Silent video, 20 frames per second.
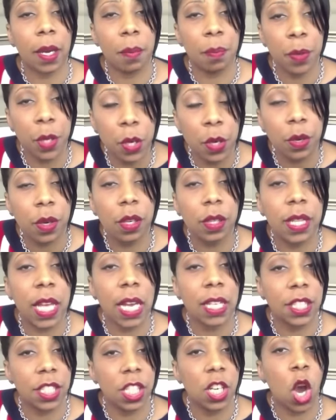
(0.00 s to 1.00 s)
computer
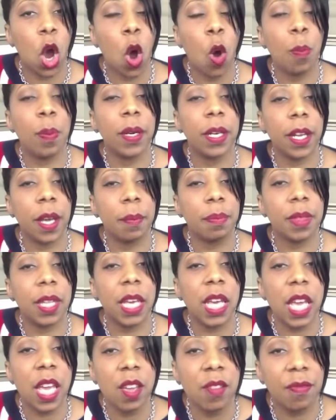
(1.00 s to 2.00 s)
that she opened up the
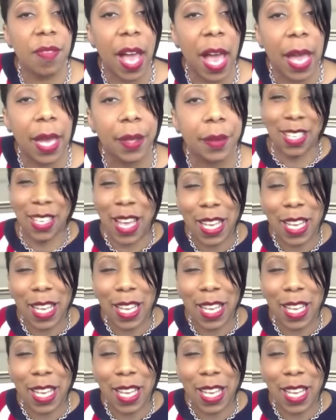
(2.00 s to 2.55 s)
e-bike.